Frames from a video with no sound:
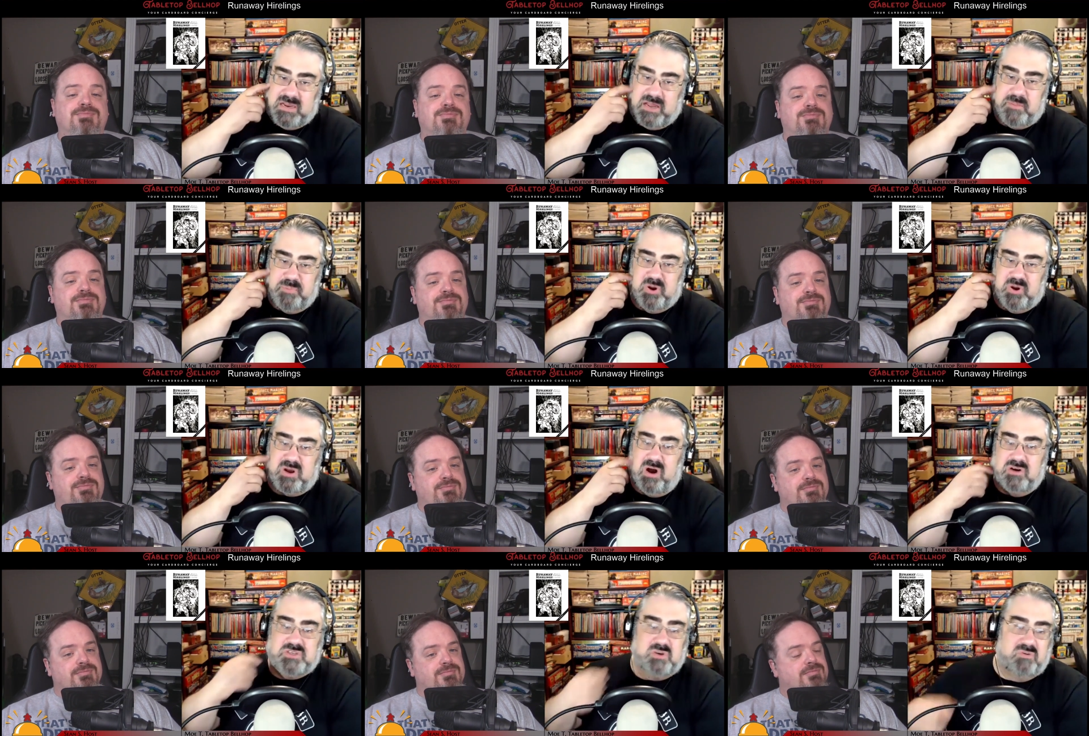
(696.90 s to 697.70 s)
Speaker 1: Now, the book
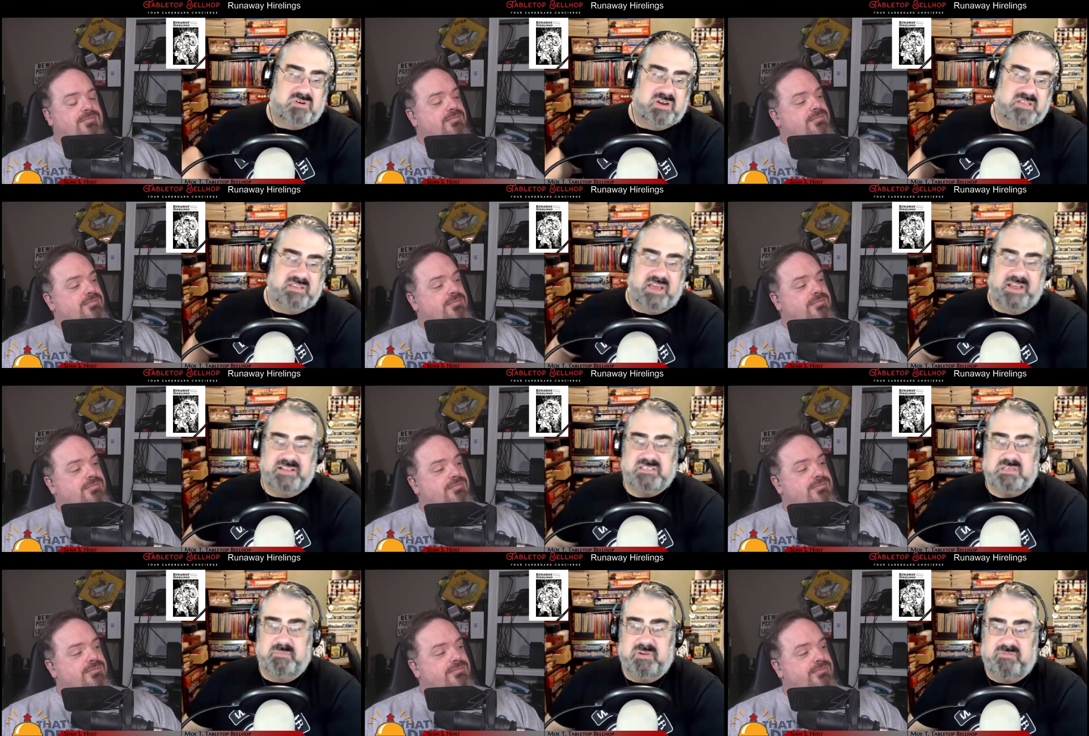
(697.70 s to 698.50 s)
also
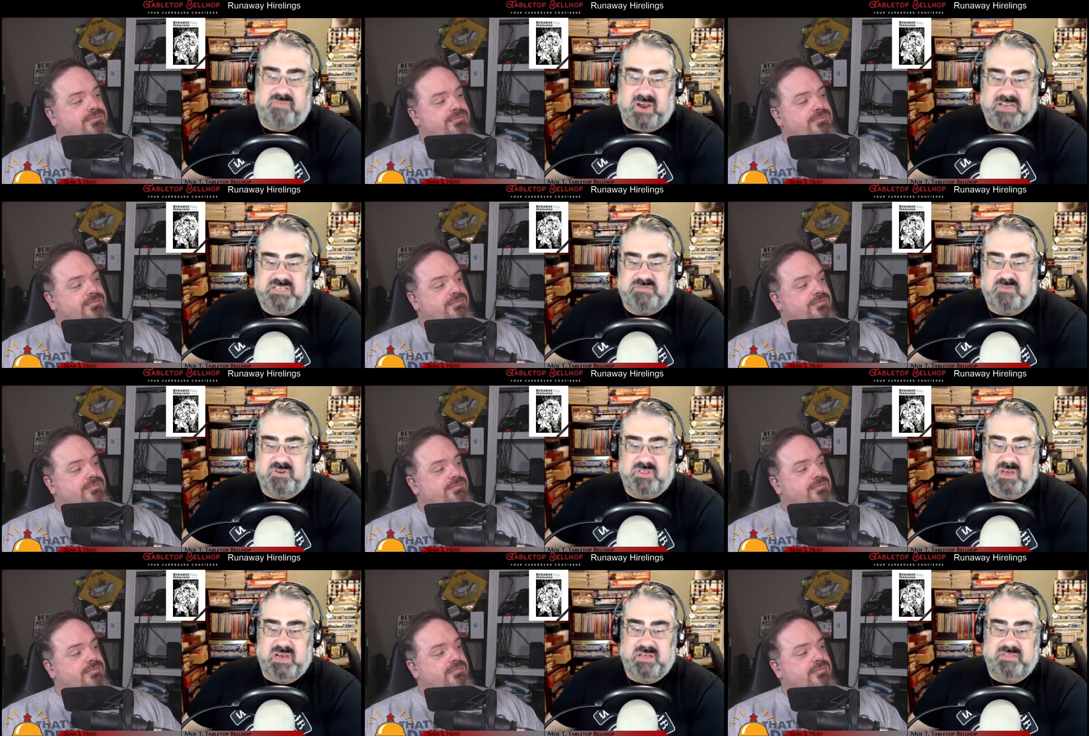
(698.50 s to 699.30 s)
contains some advice for
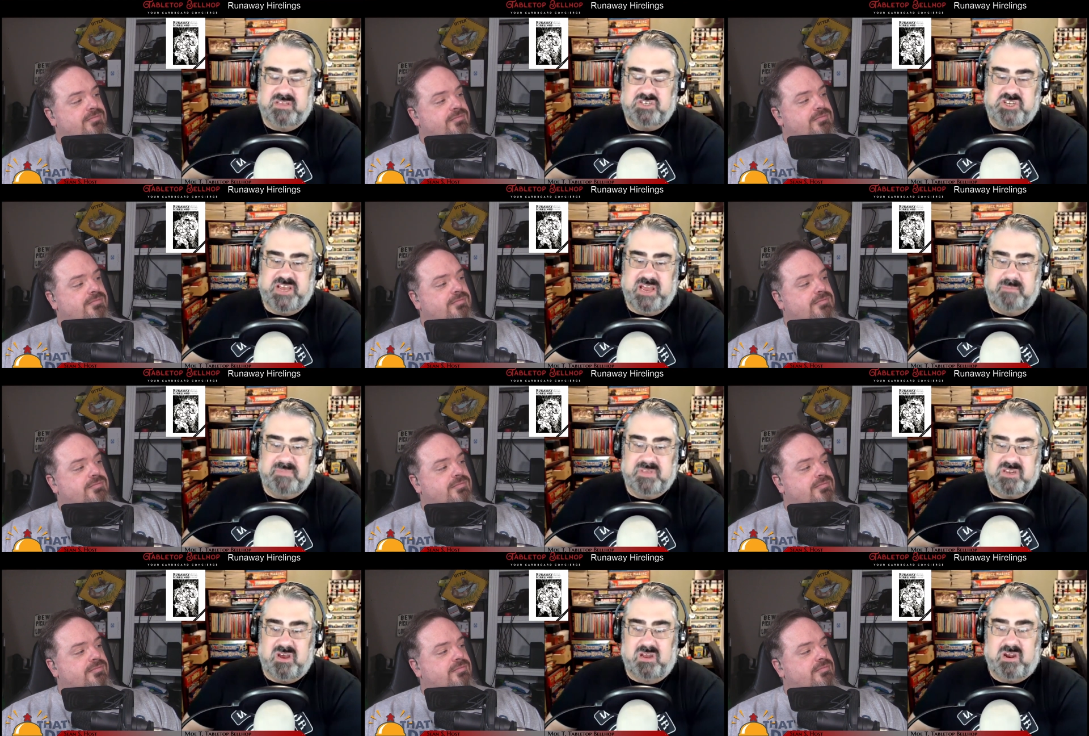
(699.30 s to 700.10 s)
the the G M, the
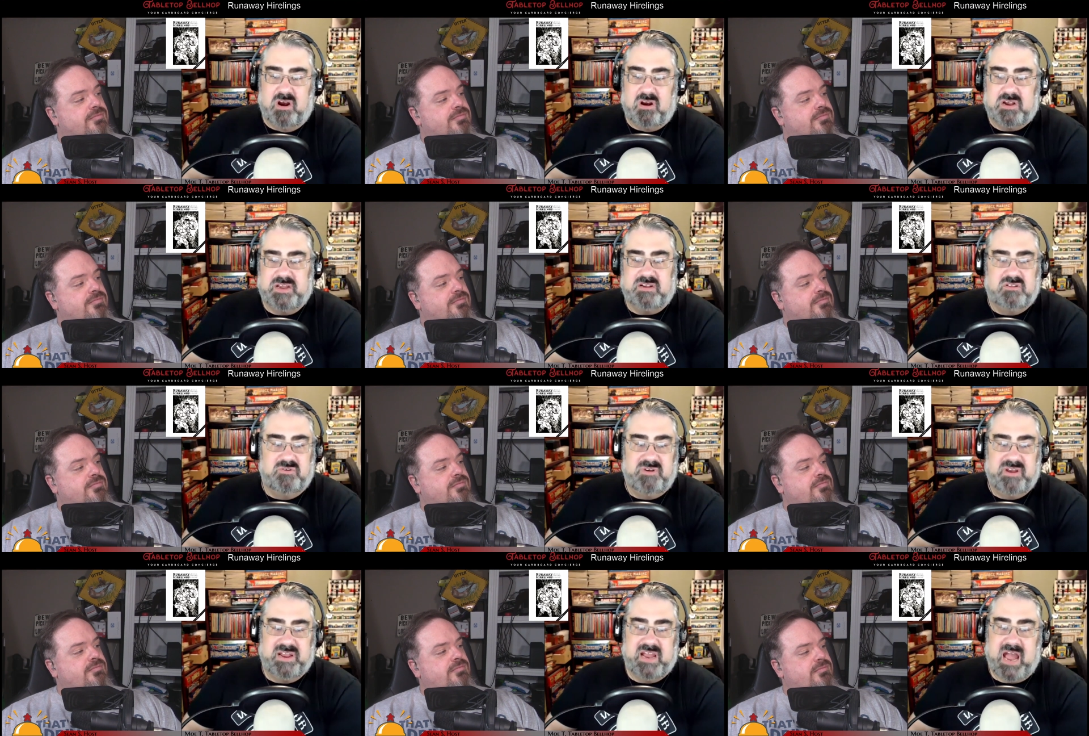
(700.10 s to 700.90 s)
Dunarch,
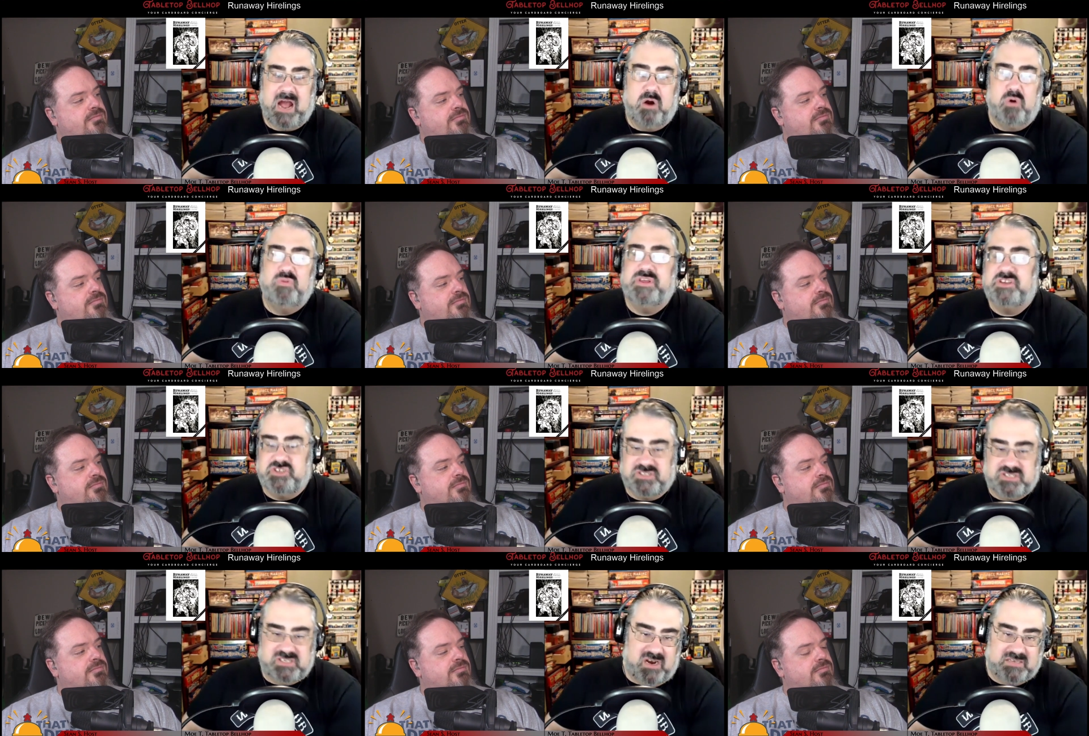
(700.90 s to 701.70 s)
including how they
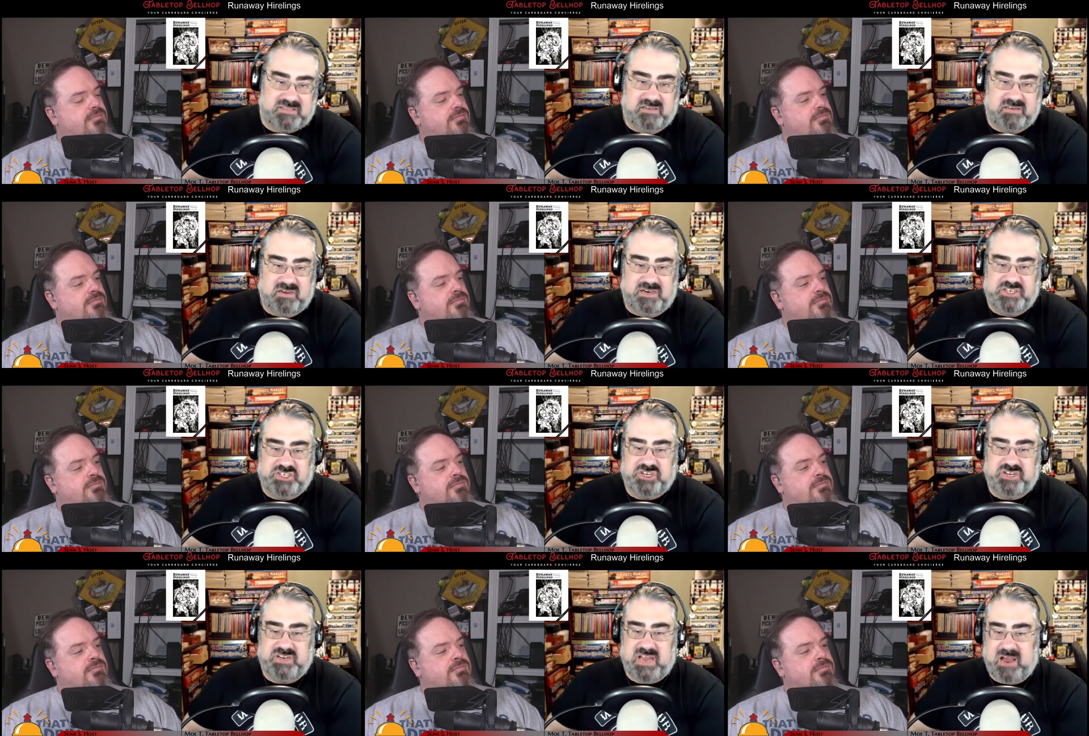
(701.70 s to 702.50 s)
should stock the
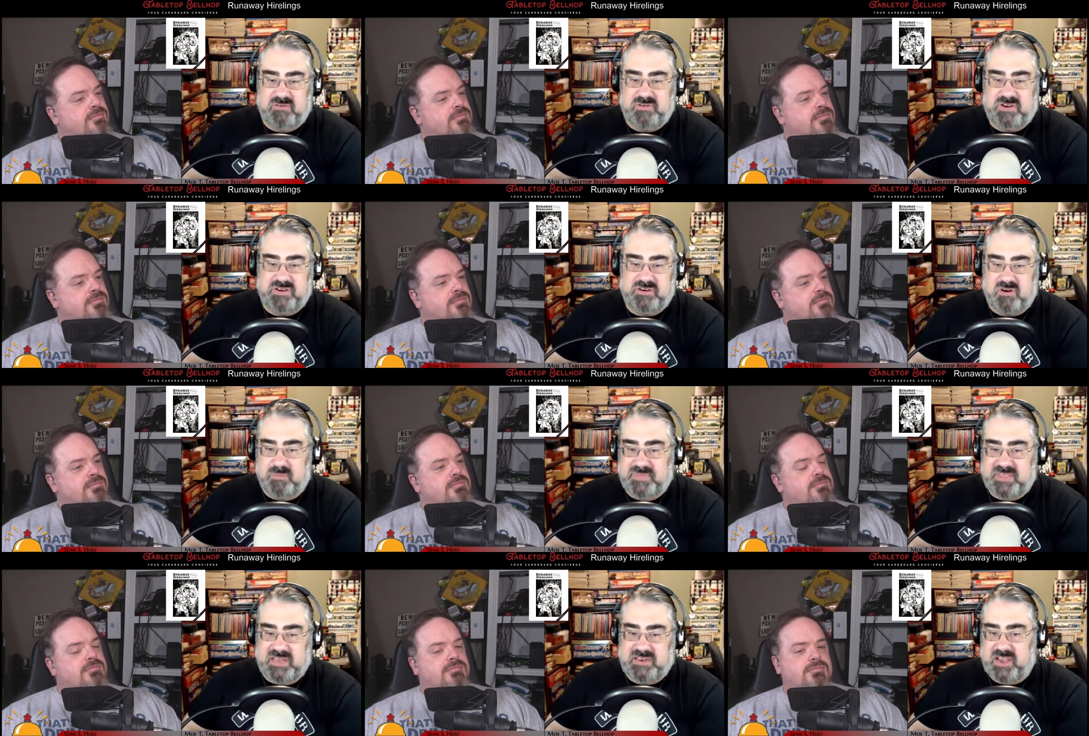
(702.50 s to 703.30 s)
dungeon, how to
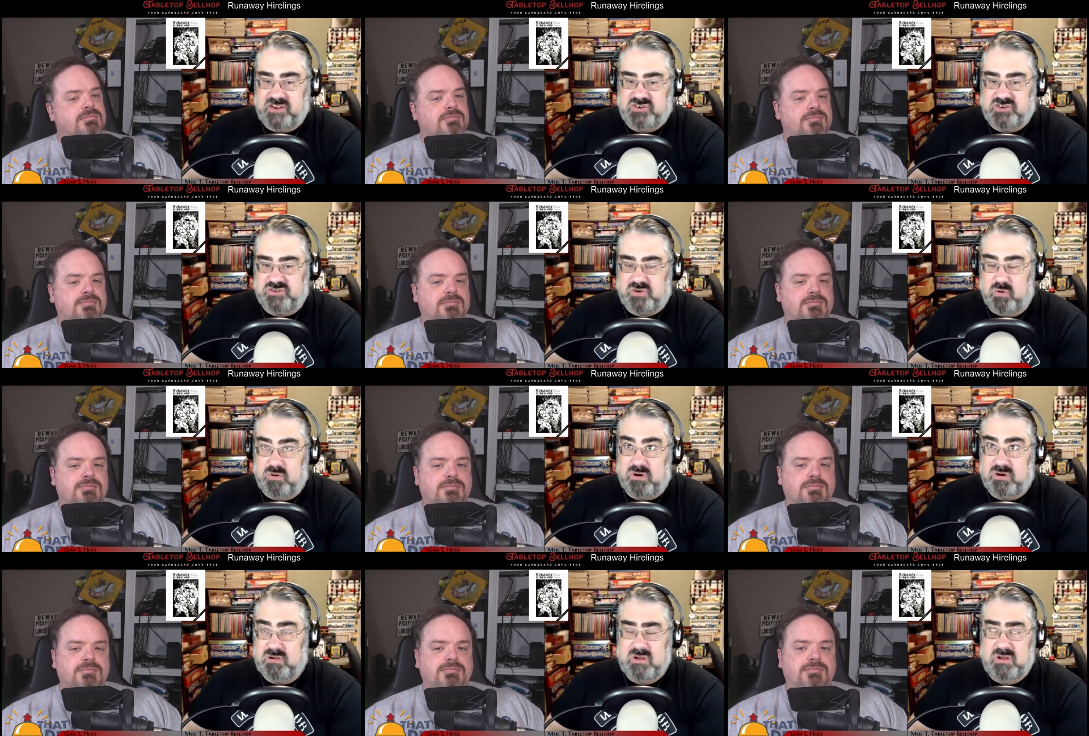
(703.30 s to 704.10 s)
determine that danger
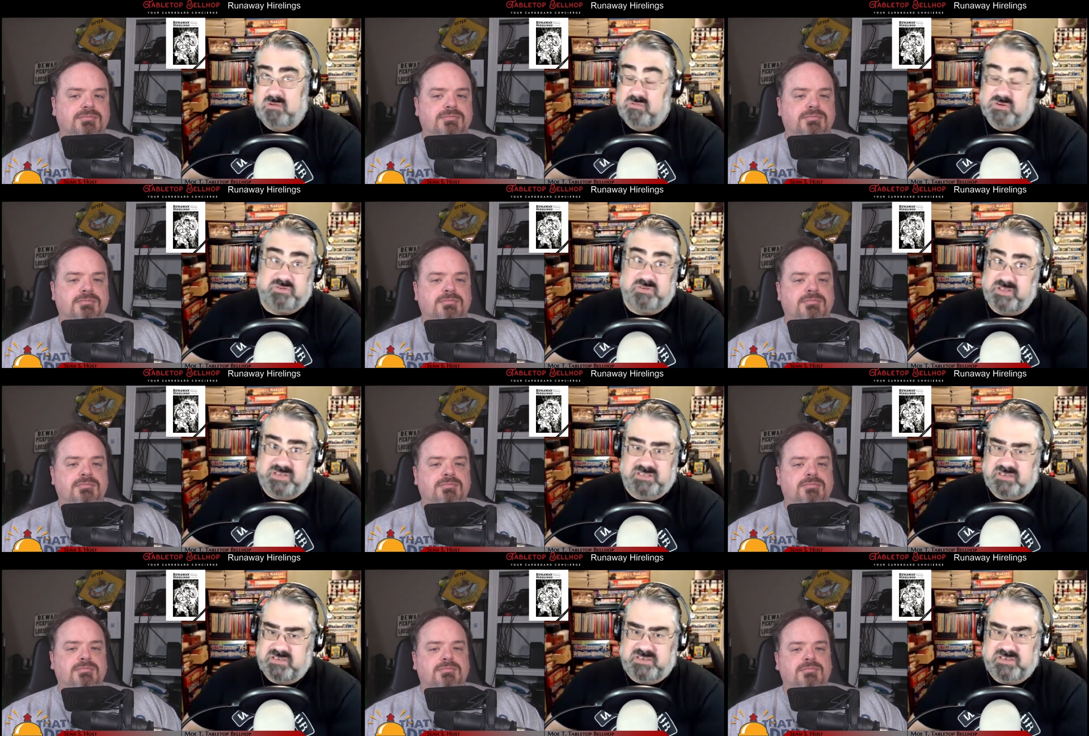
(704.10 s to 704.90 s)
score, which really
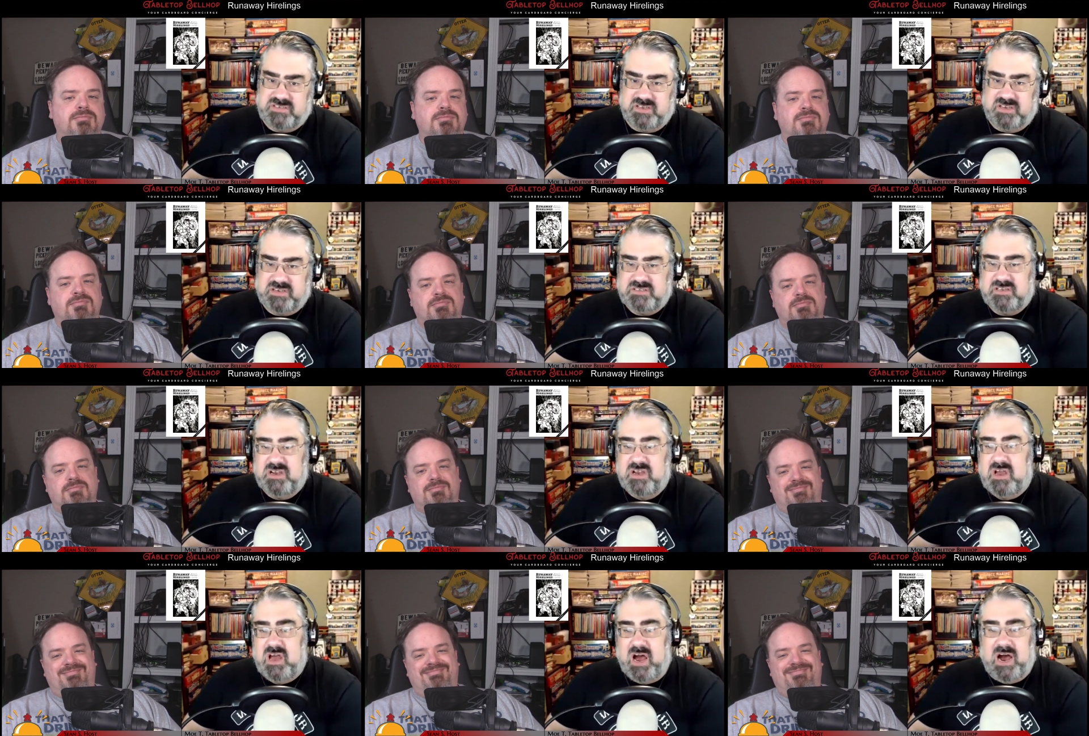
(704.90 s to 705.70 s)
is a D six.
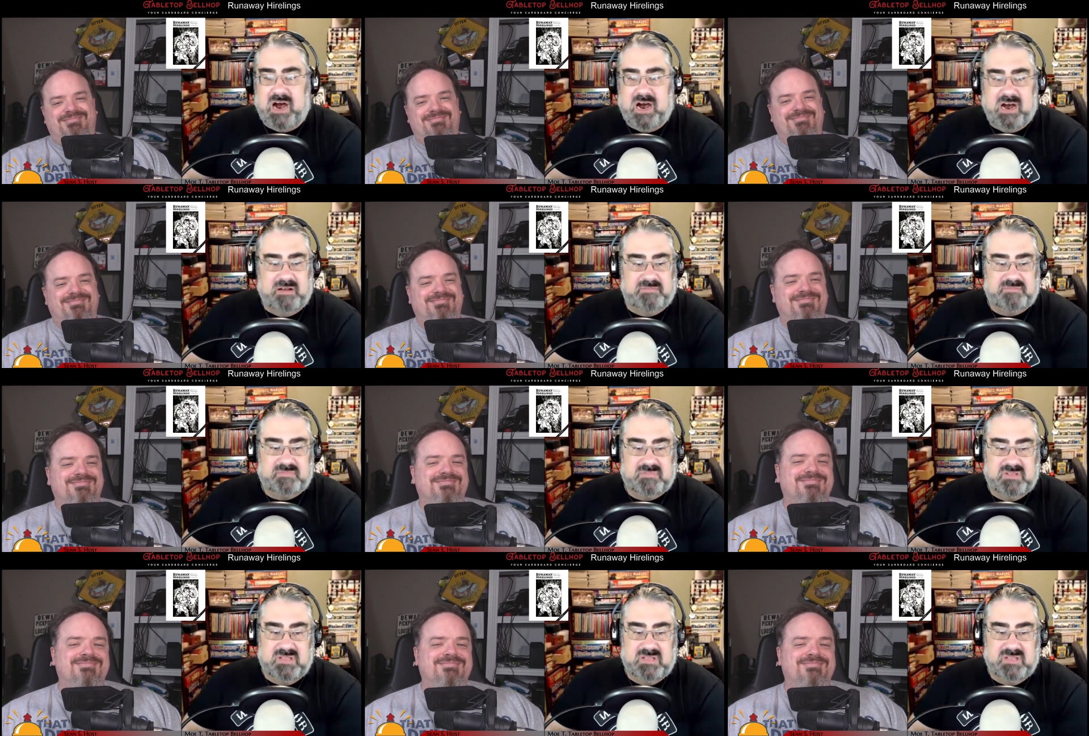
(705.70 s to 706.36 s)
Uh,